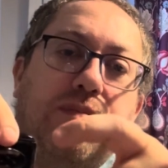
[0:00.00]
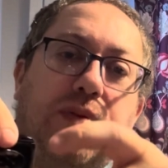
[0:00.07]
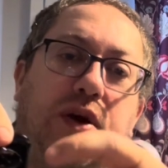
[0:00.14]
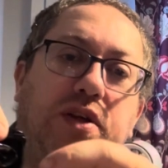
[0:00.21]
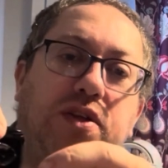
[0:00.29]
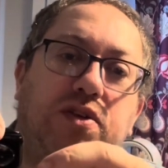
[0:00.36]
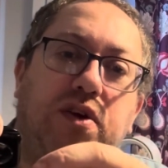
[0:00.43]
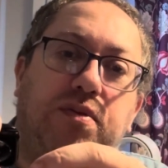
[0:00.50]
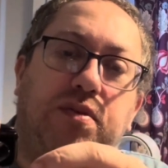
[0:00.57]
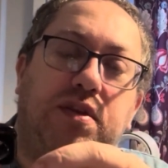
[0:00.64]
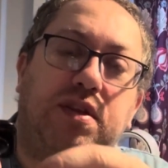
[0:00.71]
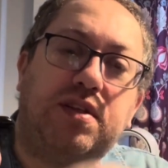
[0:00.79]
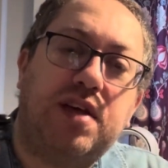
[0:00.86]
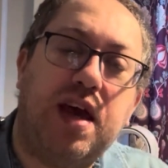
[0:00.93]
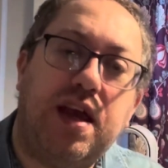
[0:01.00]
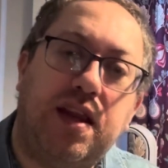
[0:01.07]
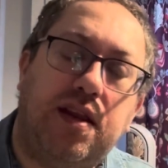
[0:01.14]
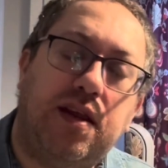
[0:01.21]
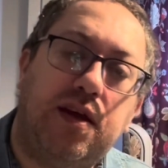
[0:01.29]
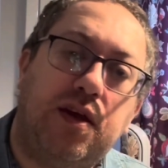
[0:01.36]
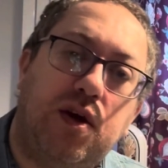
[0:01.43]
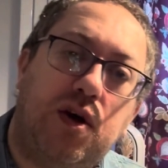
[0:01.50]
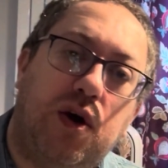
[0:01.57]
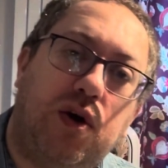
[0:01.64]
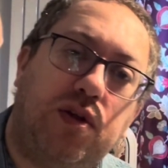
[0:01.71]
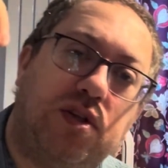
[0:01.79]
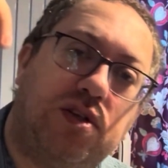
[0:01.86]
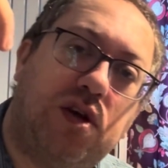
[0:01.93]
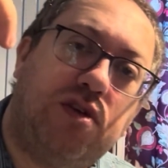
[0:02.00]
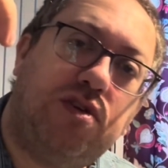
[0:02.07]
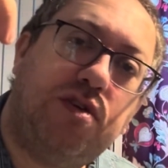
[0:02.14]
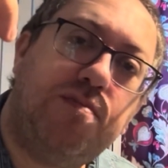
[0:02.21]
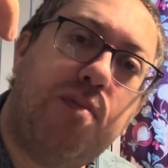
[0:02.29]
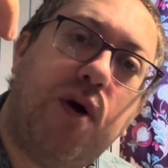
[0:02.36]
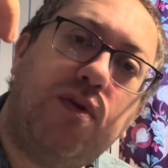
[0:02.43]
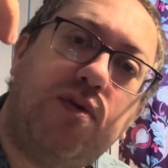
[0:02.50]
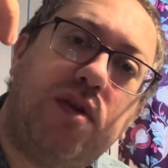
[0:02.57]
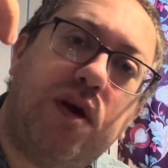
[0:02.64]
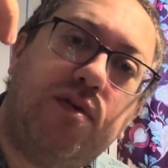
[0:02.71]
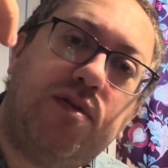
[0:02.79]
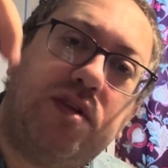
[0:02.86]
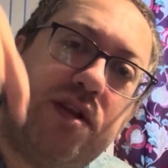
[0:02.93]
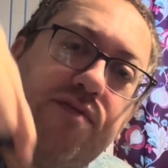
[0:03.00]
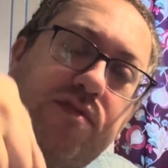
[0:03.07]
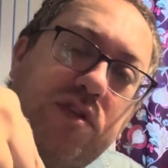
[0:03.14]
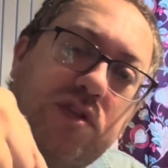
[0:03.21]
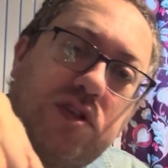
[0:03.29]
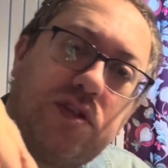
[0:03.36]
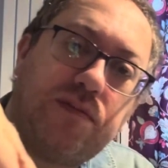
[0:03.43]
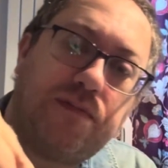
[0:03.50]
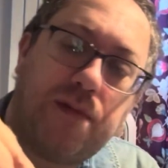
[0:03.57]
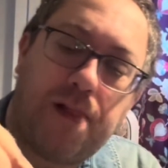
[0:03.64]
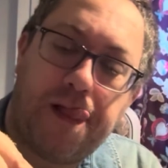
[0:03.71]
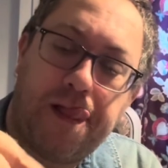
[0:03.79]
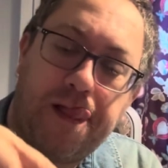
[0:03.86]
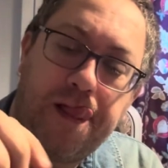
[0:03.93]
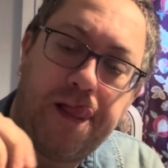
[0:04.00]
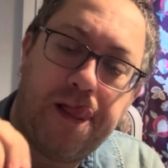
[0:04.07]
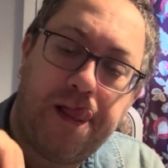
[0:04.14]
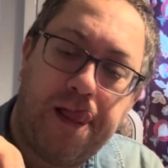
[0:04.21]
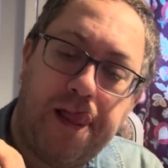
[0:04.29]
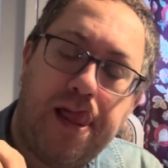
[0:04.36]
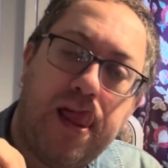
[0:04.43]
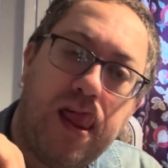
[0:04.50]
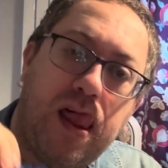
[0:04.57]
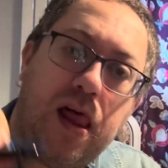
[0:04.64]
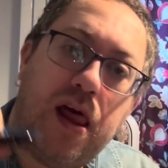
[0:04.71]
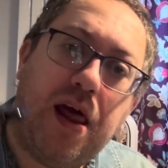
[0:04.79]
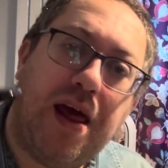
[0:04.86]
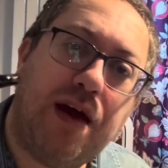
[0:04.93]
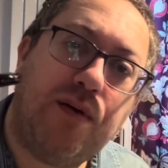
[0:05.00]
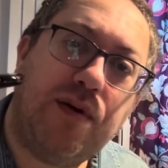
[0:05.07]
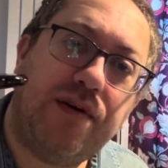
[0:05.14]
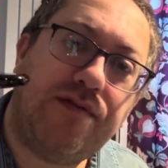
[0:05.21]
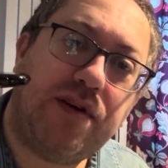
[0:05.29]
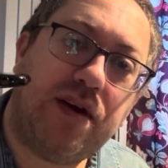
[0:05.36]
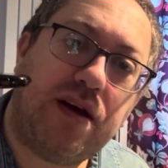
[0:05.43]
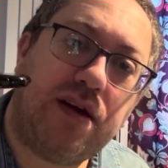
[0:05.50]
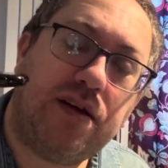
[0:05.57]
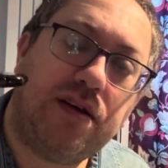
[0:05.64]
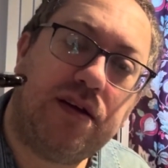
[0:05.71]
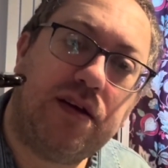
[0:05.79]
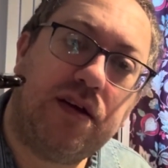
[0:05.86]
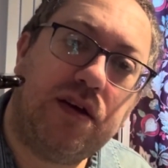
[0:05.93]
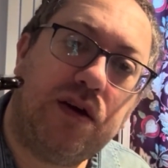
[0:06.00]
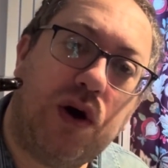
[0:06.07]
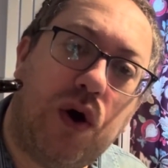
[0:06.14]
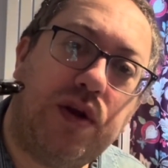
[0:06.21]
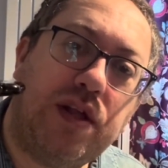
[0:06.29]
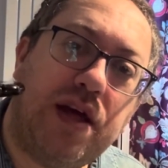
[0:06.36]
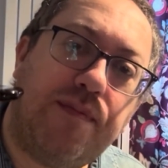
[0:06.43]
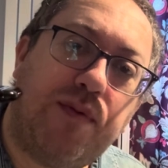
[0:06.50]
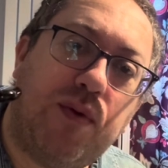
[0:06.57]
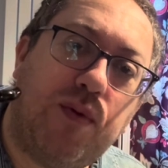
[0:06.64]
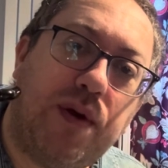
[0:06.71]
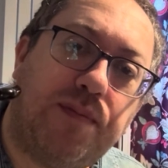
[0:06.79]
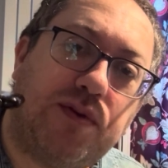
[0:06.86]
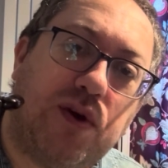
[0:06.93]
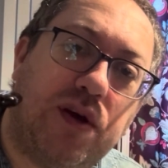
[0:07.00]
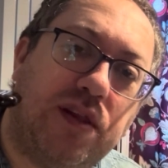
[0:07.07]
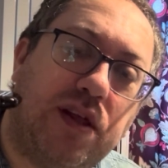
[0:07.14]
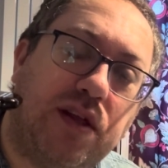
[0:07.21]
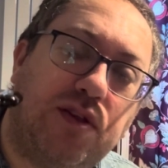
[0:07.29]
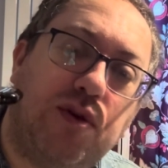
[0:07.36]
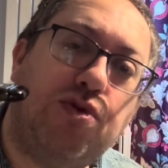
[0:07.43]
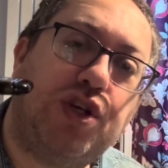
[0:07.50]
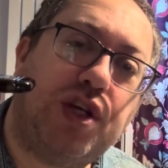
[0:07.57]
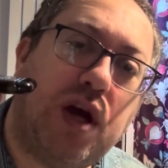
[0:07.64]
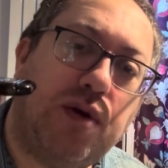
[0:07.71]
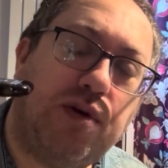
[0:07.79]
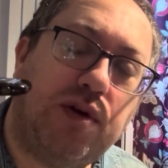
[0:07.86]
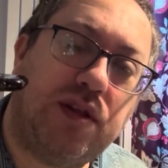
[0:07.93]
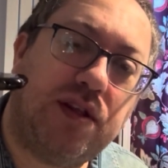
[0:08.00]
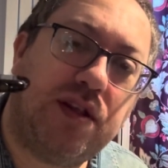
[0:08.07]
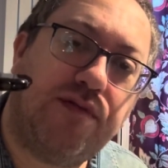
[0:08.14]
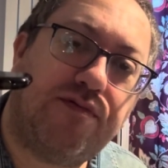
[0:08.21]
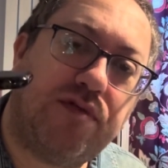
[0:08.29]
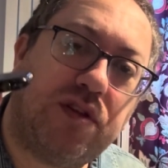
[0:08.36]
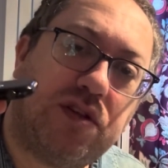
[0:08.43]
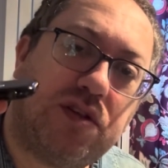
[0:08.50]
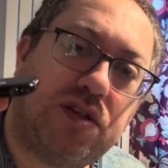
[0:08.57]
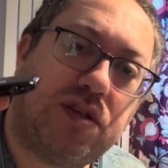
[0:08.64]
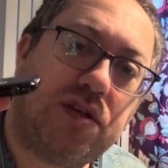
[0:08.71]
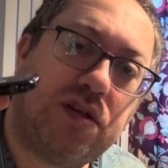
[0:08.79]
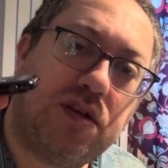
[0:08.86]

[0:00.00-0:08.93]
by side with the 10 on the side, you might not notice a difference. However, on the Apple website, they do show you the difference,